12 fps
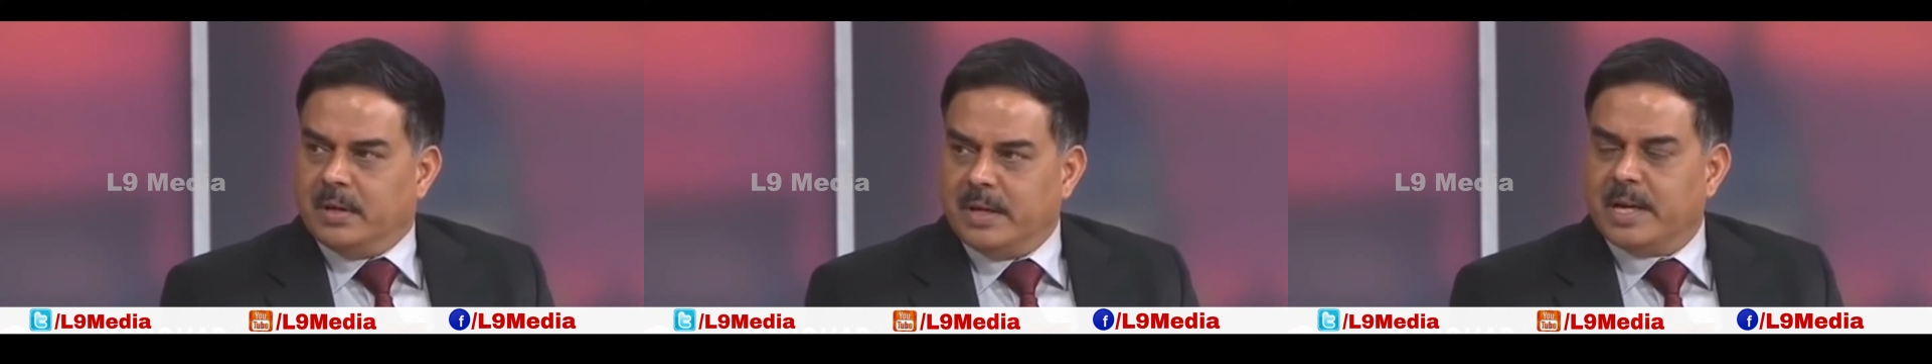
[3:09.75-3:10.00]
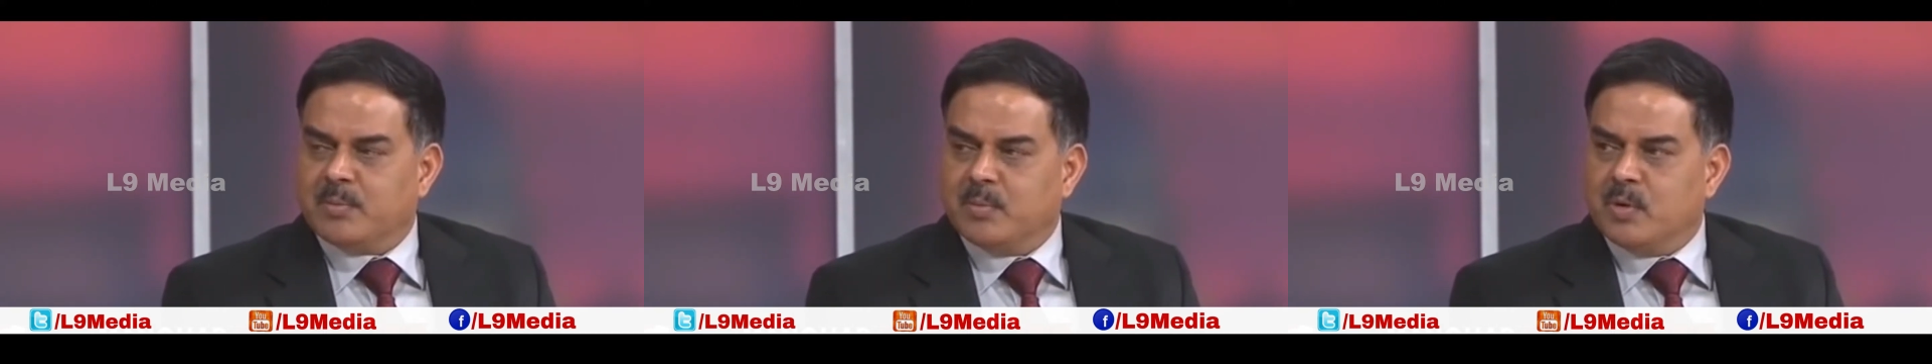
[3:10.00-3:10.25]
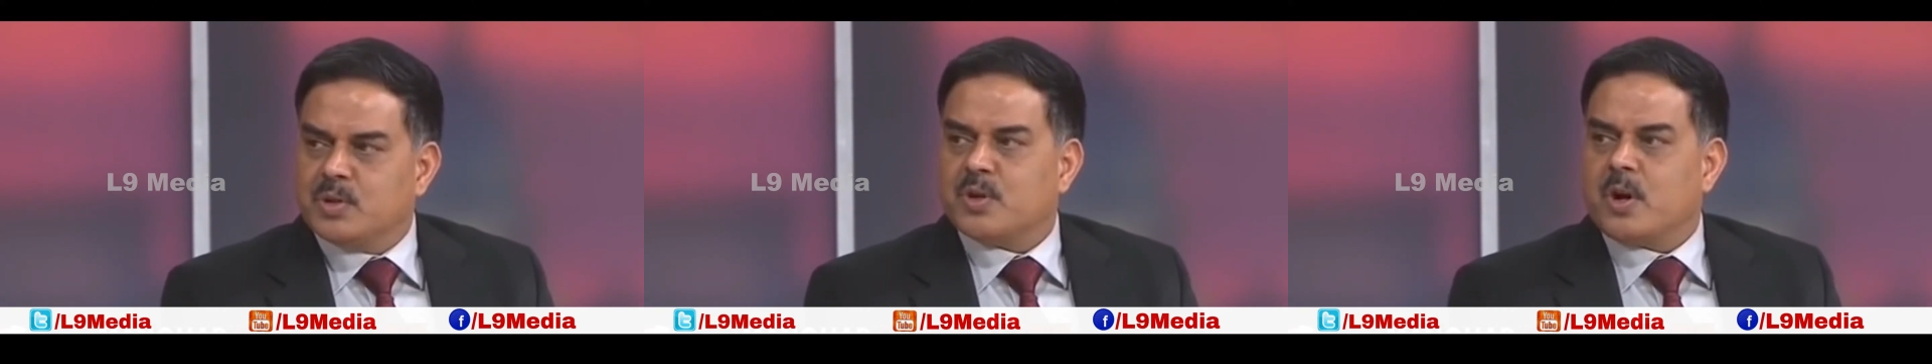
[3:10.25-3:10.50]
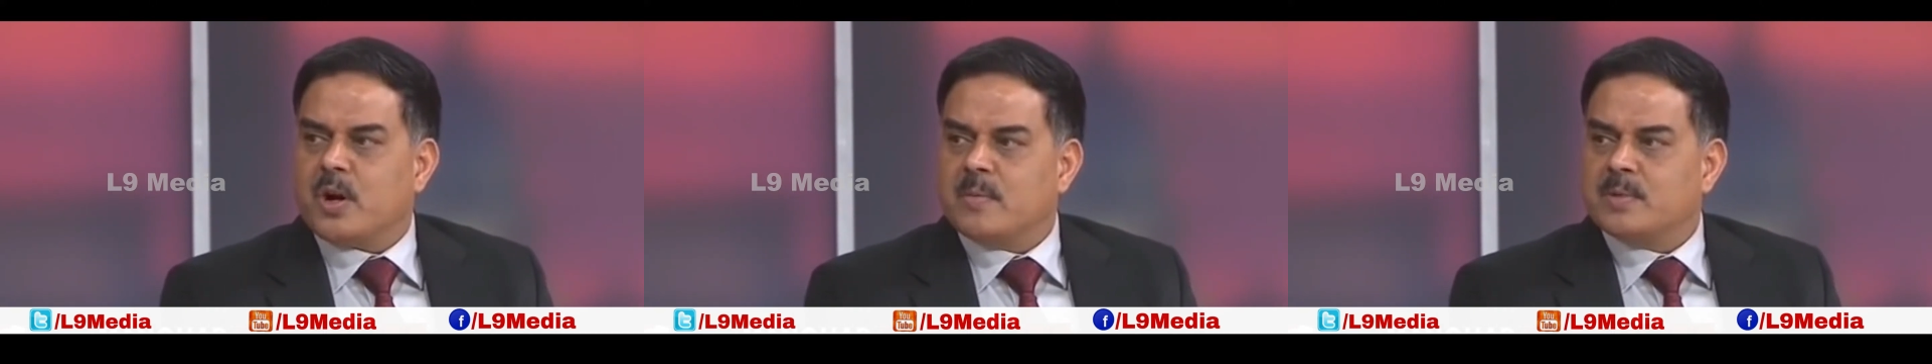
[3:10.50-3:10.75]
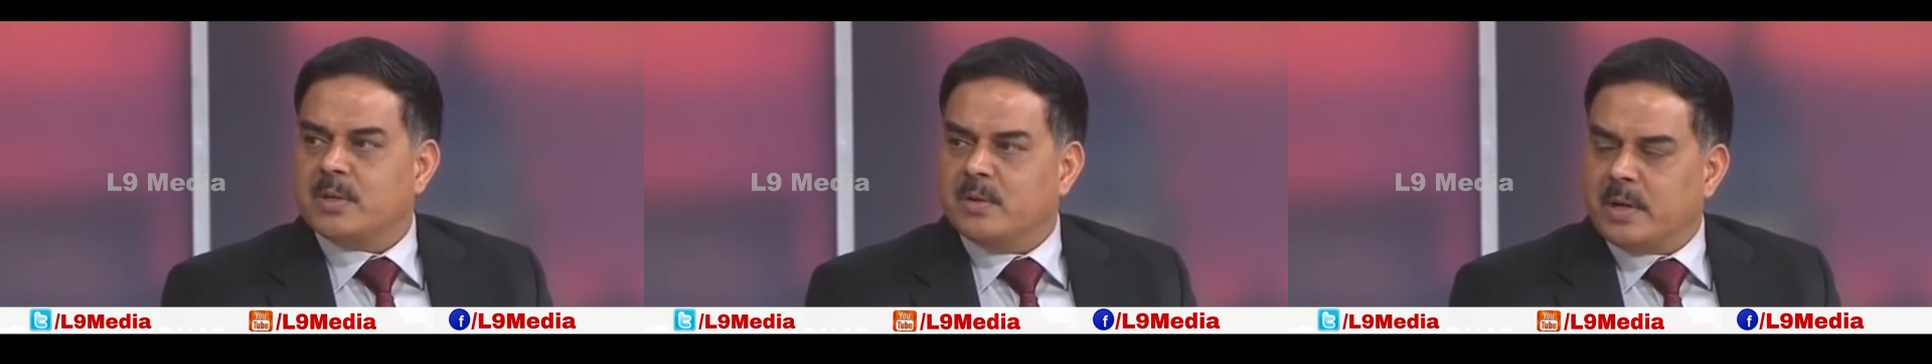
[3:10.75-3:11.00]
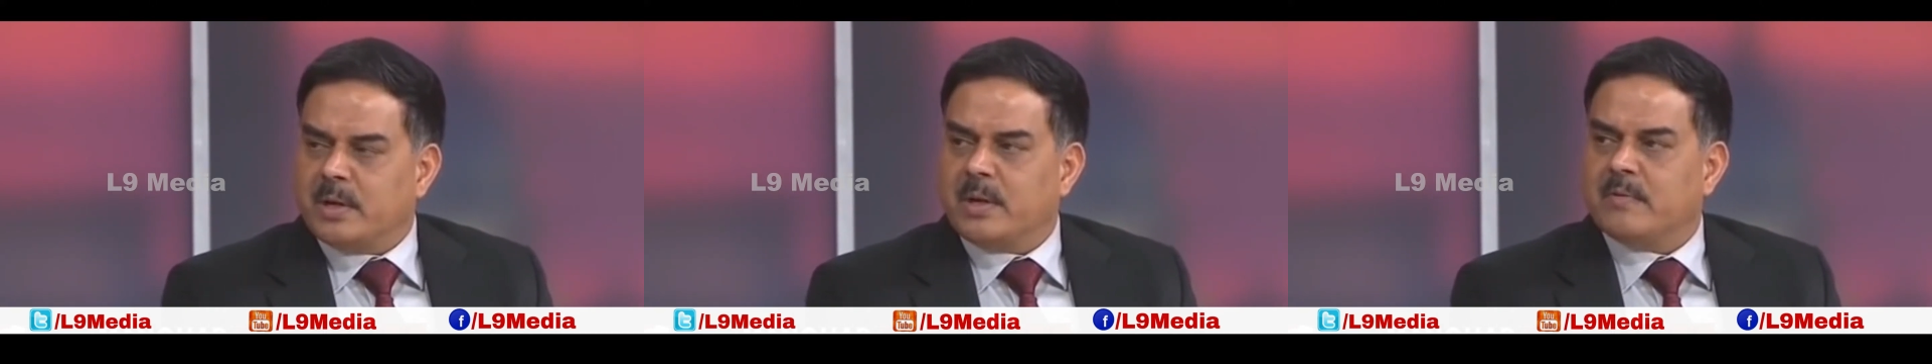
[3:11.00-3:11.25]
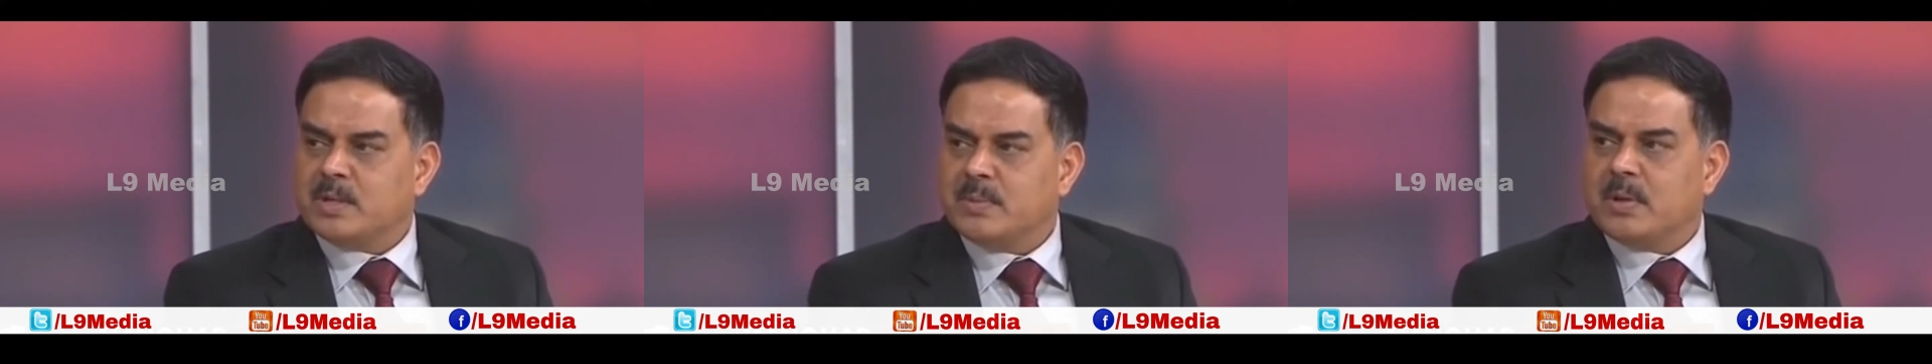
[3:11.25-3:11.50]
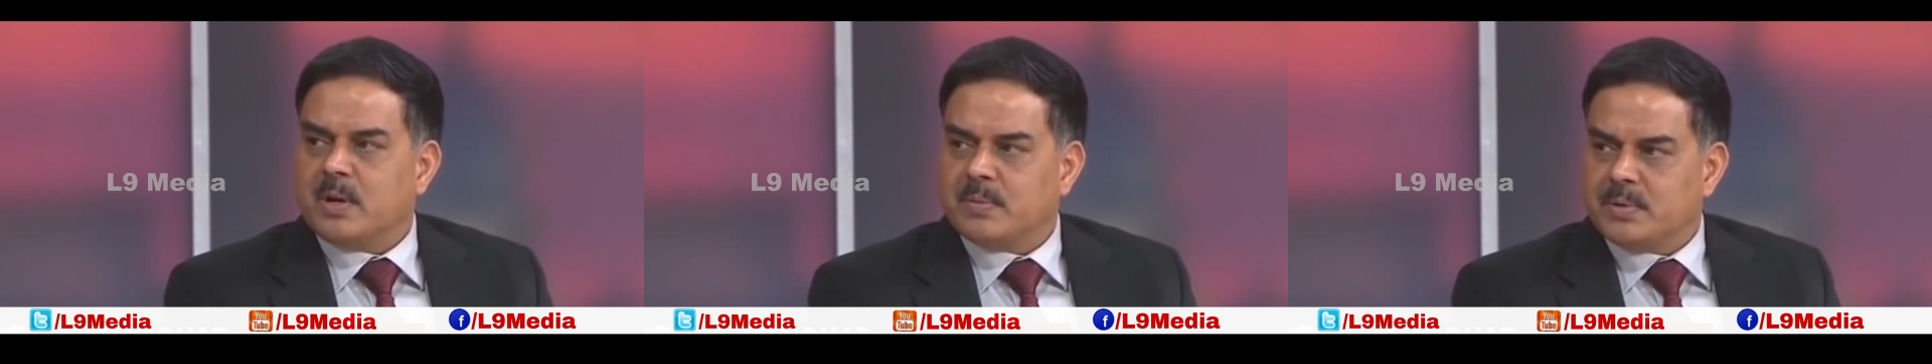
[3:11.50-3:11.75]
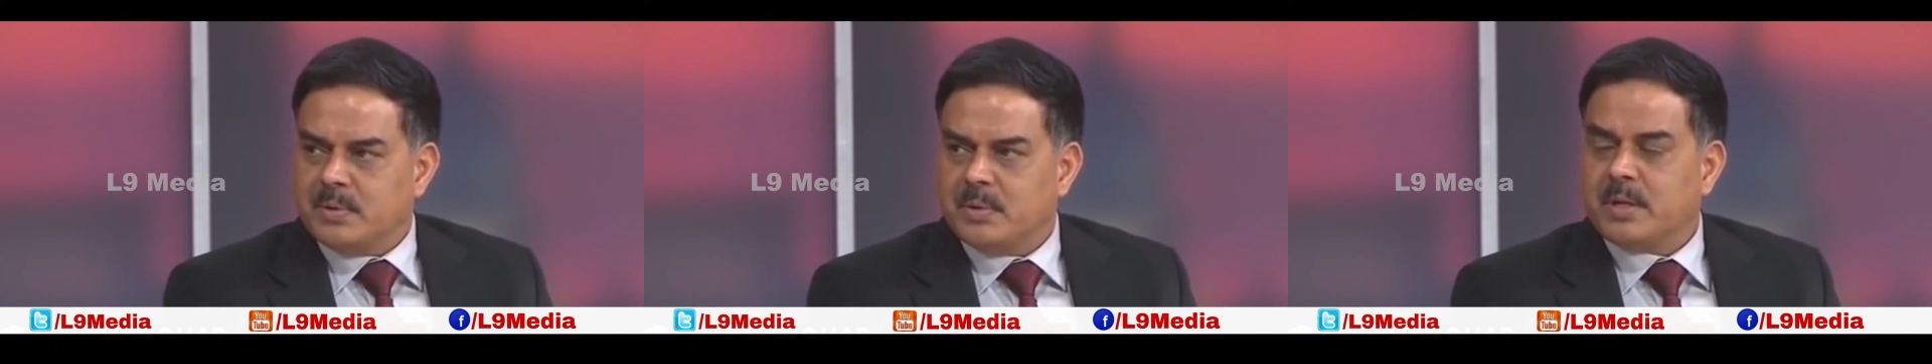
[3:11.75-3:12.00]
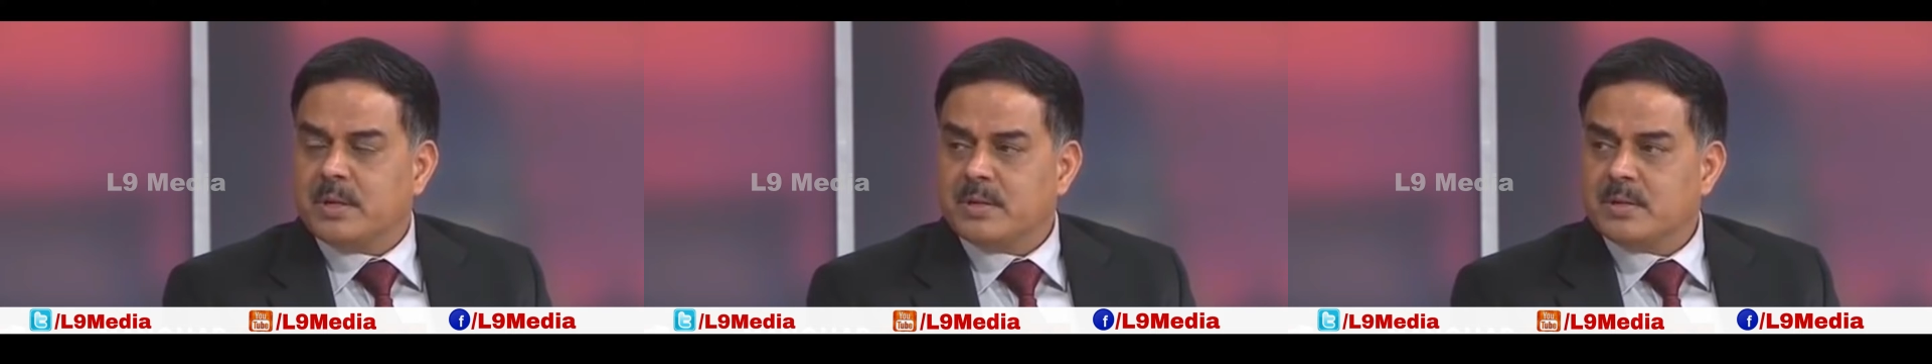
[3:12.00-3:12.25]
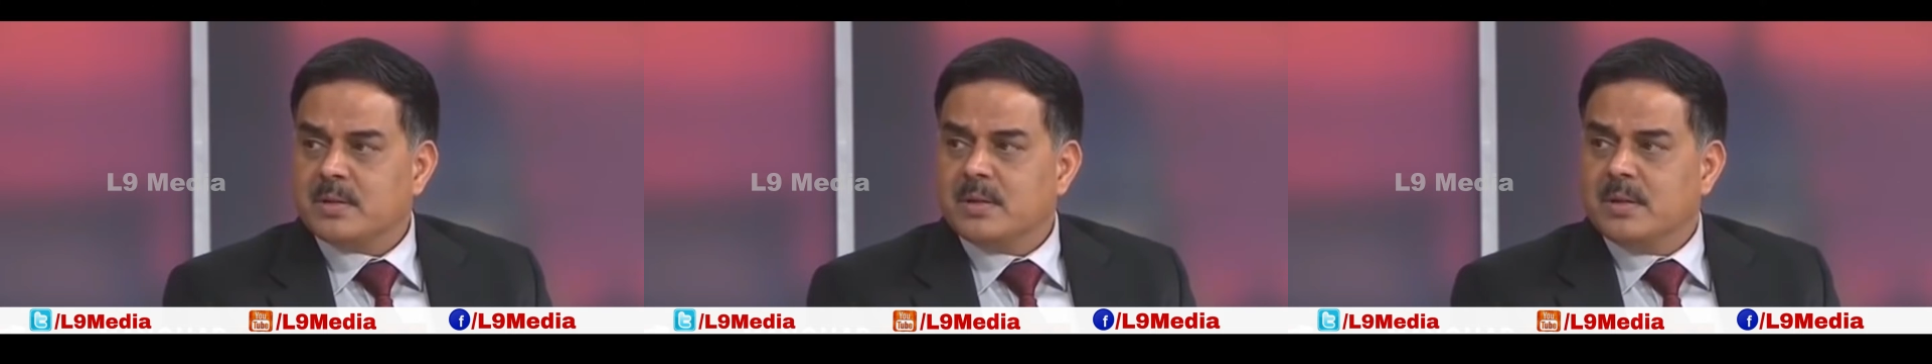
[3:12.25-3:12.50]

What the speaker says: get more jobs and look at investment opportunities.